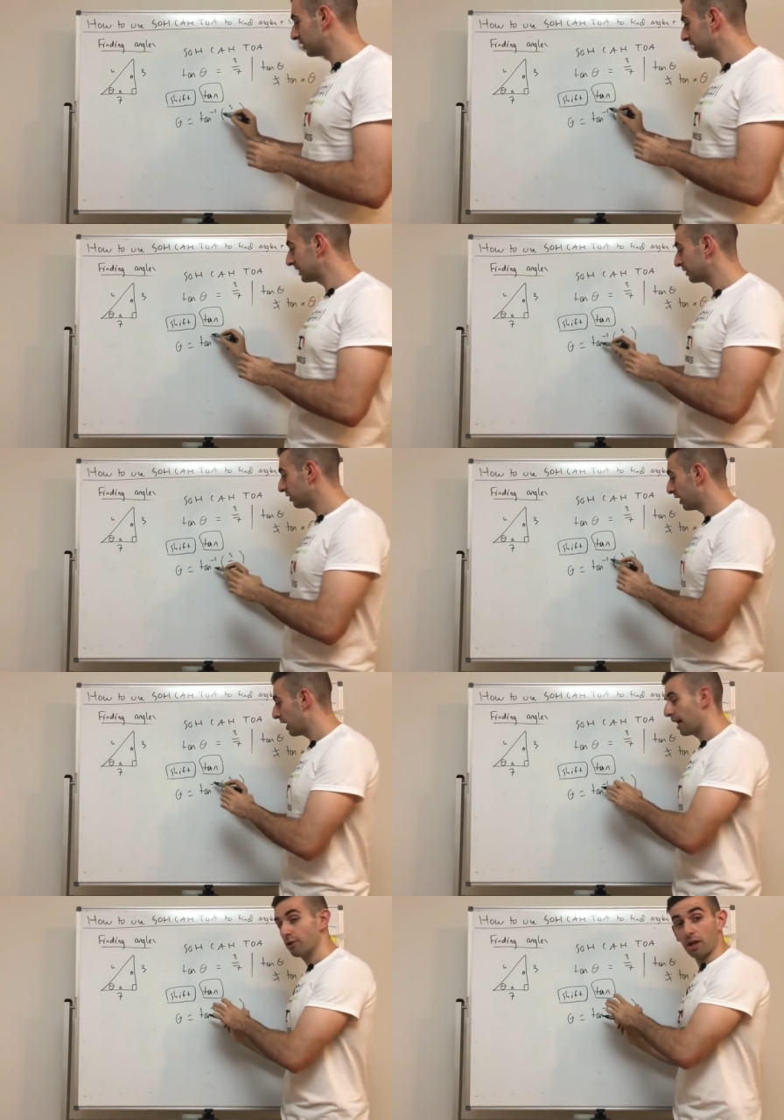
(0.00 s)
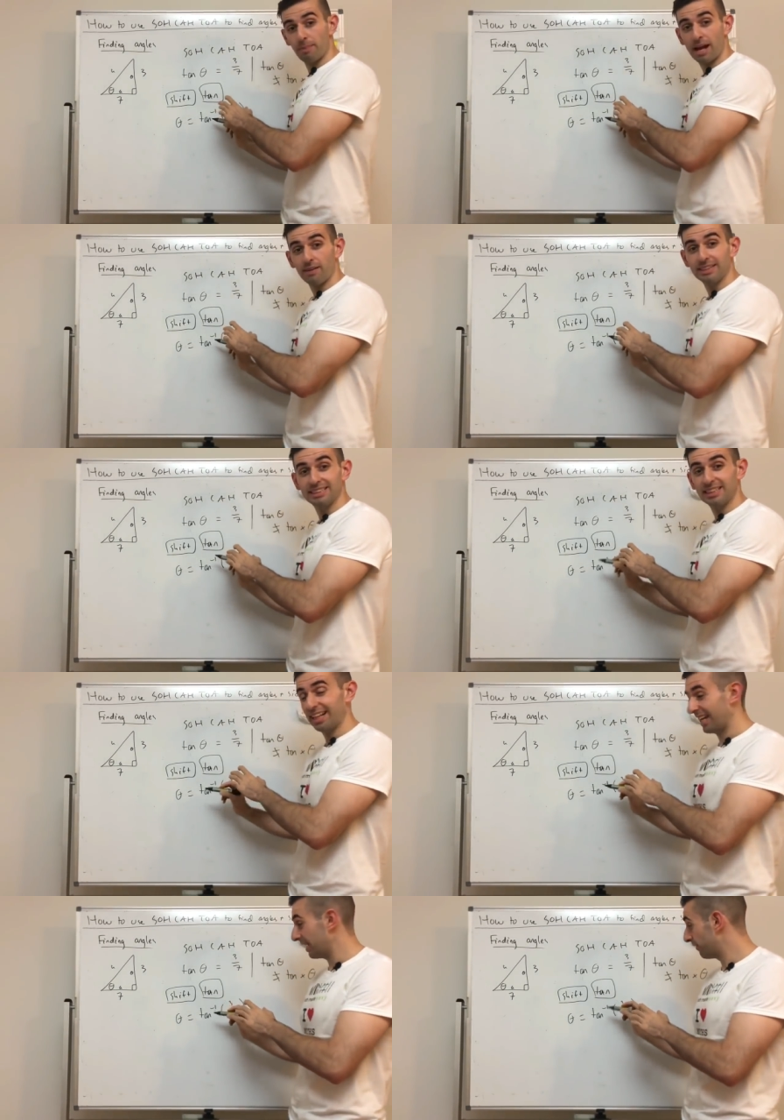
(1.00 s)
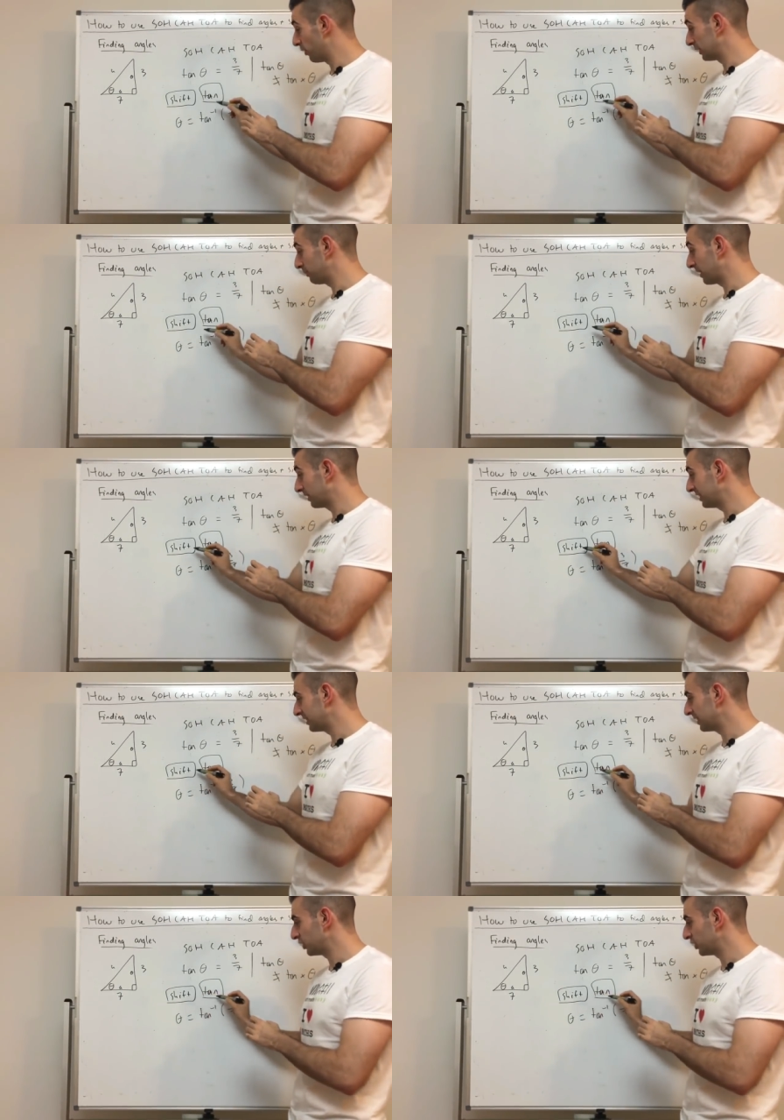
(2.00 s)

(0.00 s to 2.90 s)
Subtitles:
So this is not a power, this is the inverse button. This is the